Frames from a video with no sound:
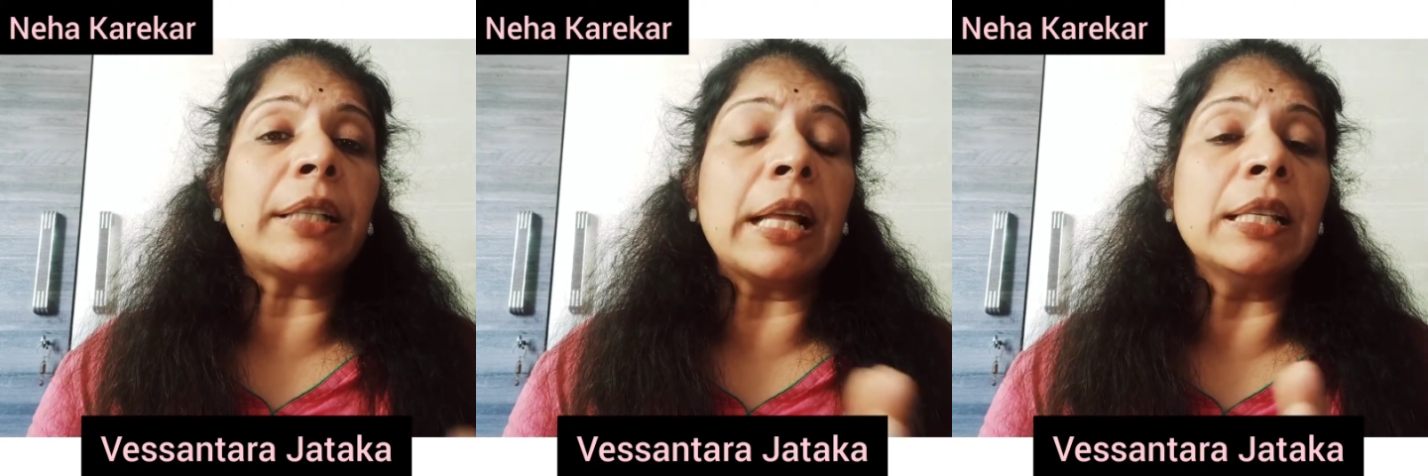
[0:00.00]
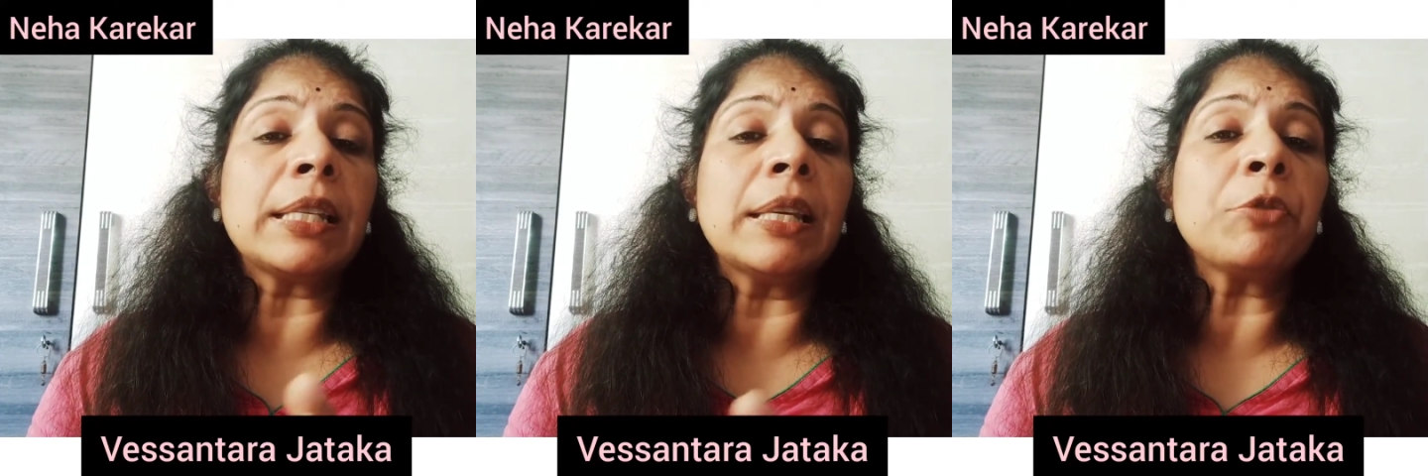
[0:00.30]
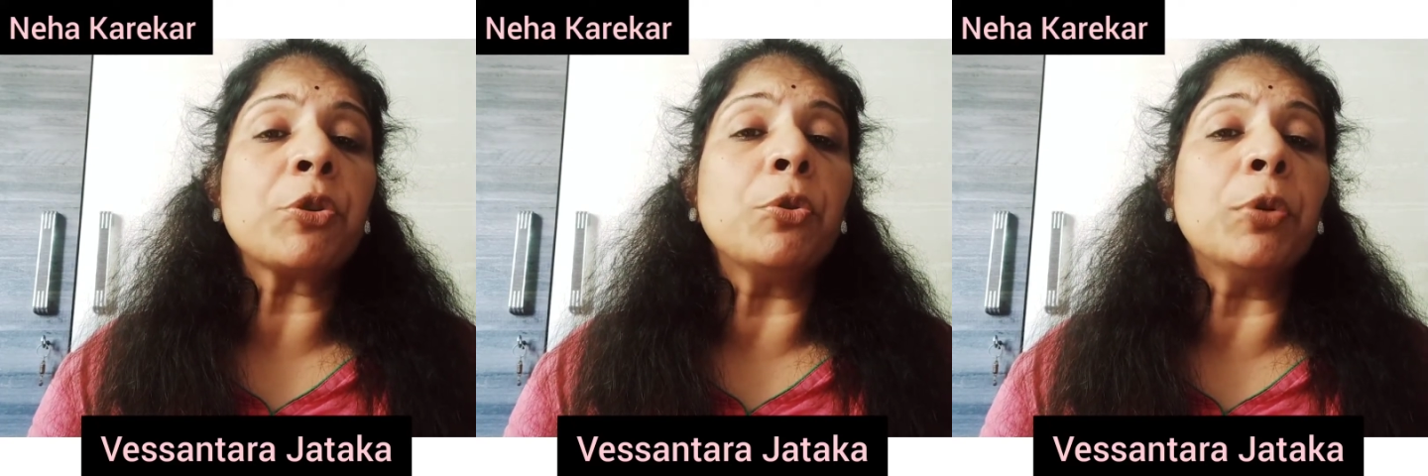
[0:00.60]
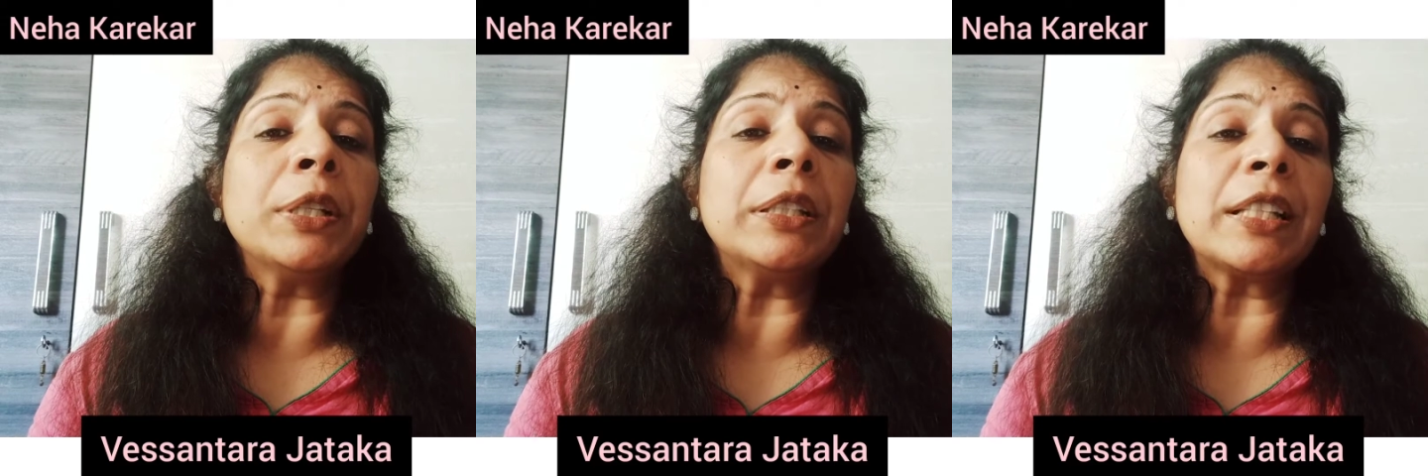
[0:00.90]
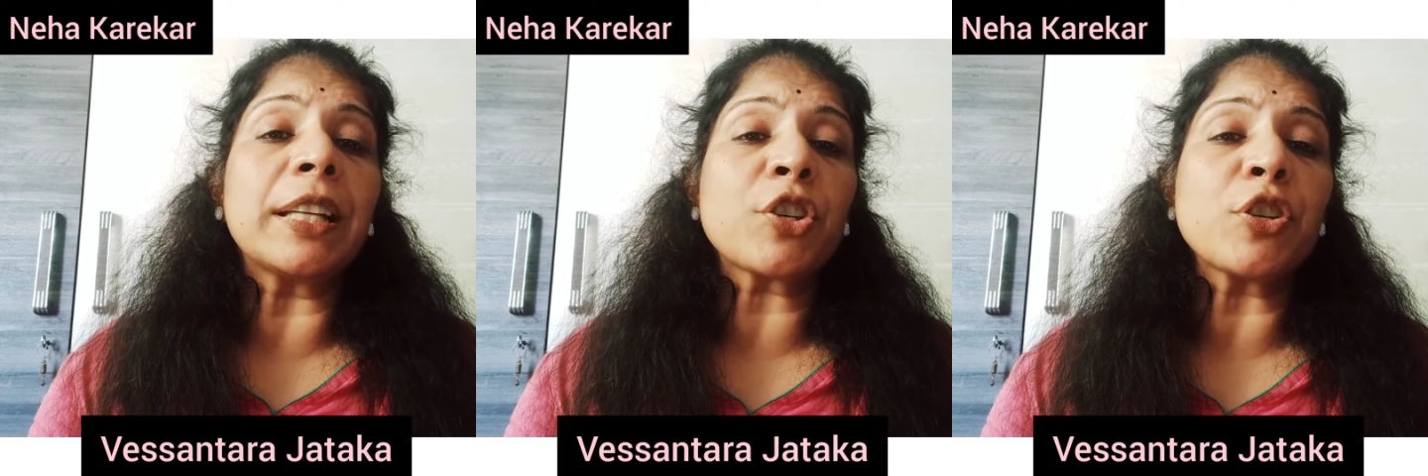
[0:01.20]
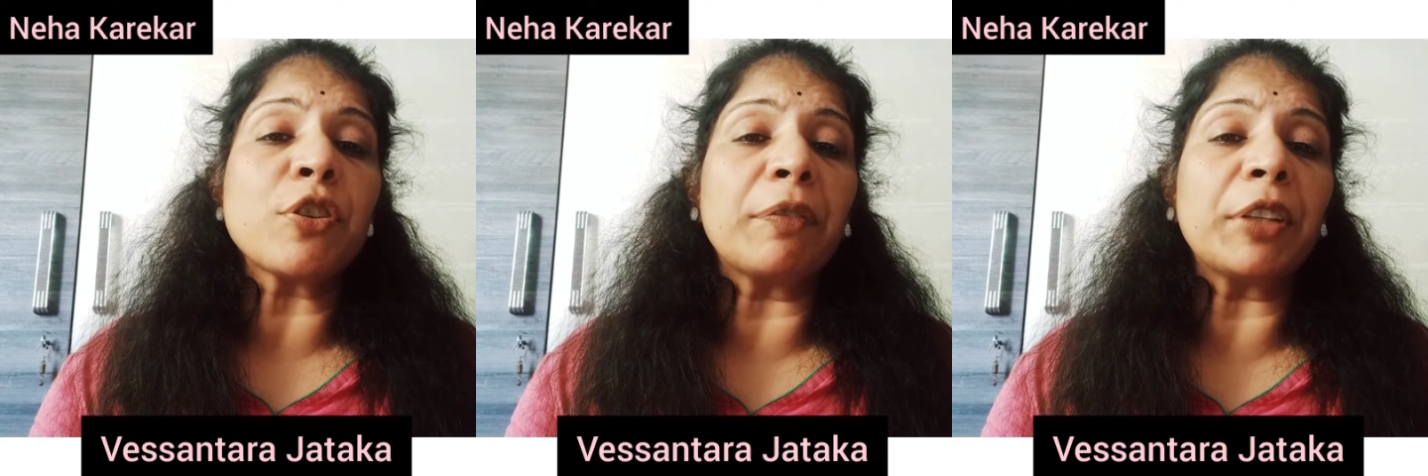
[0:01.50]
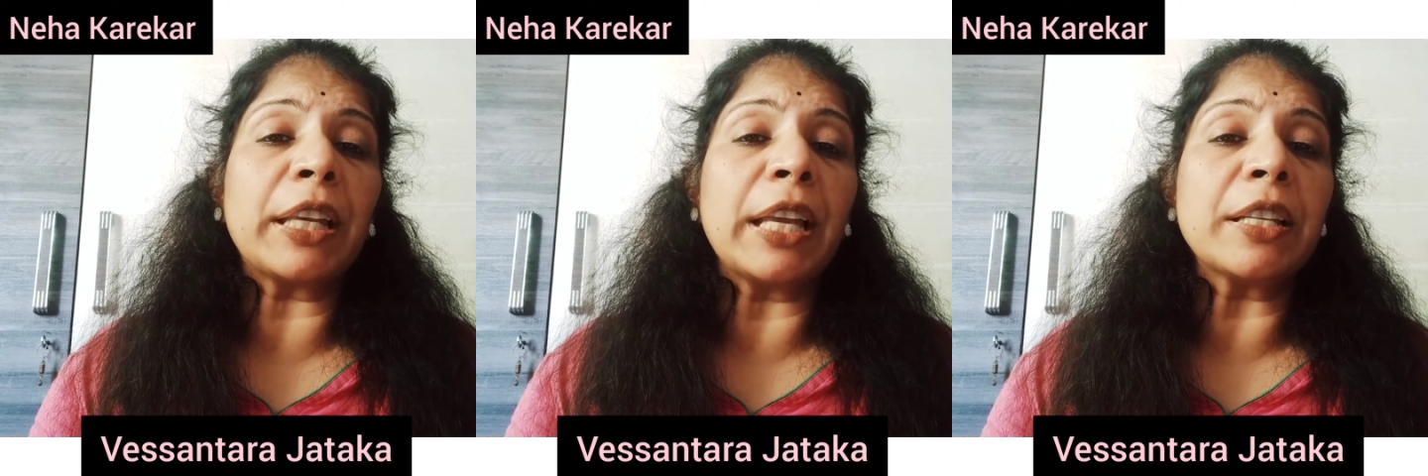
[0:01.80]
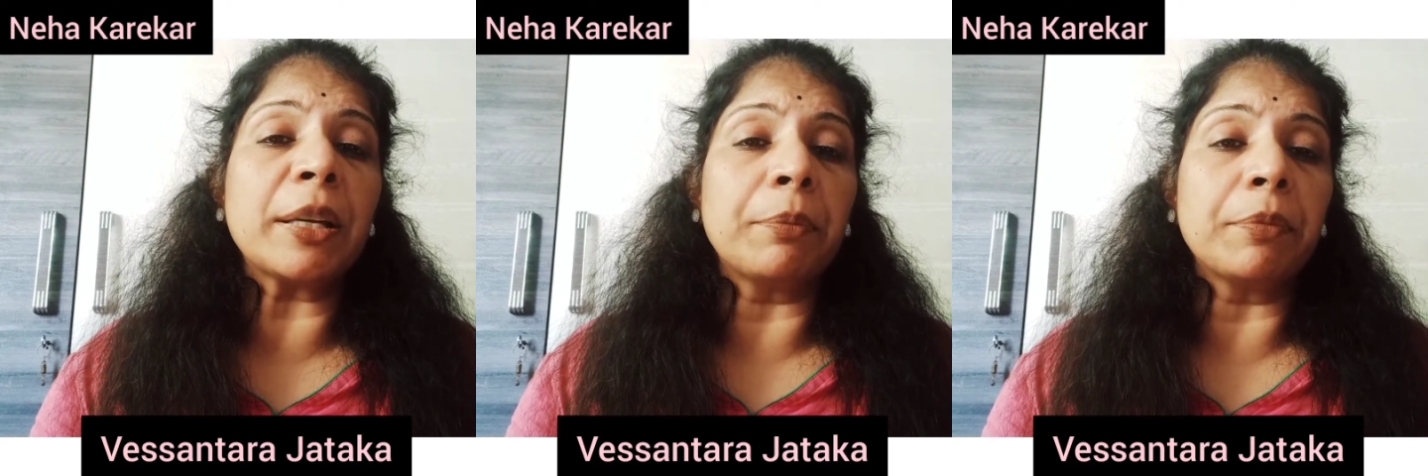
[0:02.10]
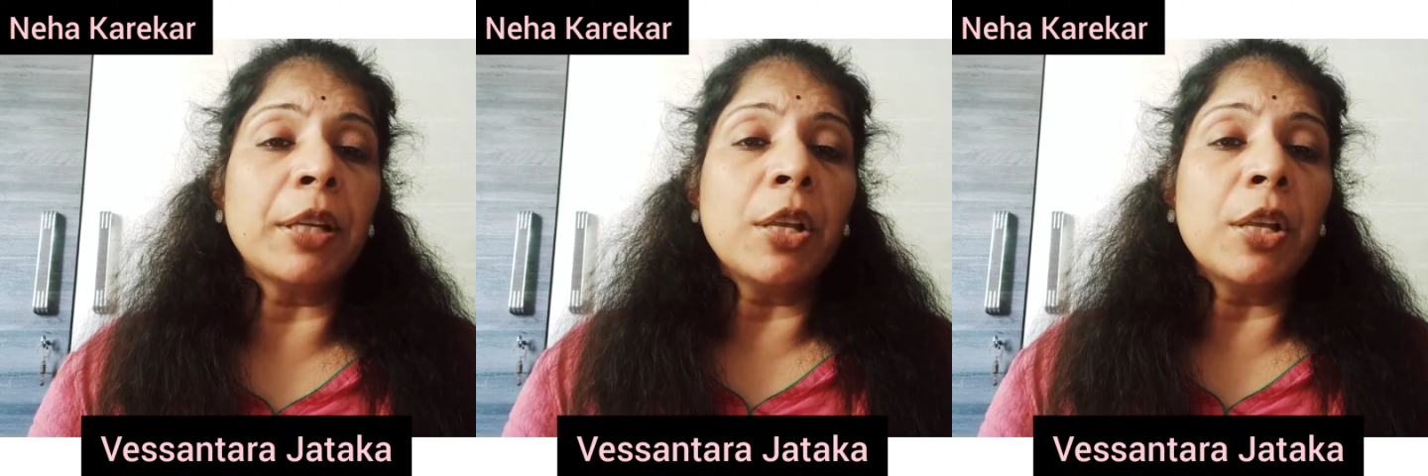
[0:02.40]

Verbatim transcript: tells him to go in the direction of the kingdom